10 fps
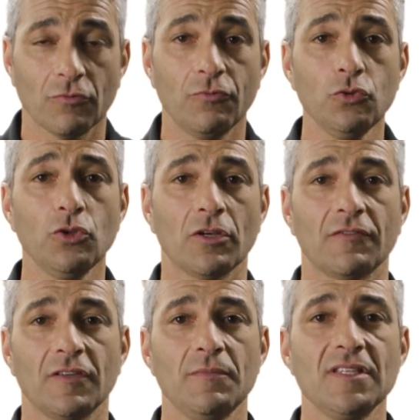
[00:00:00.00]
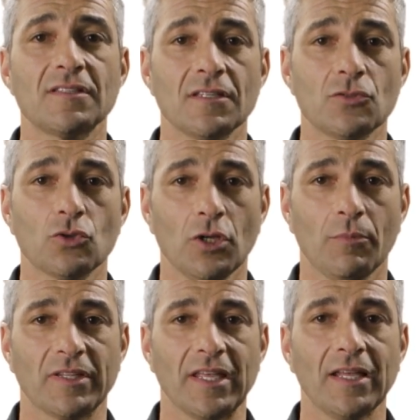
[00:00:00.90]
you must choose the
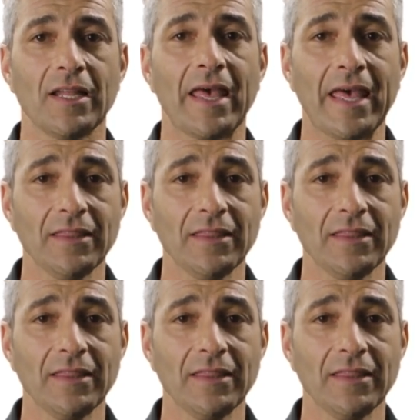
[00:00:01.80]
N2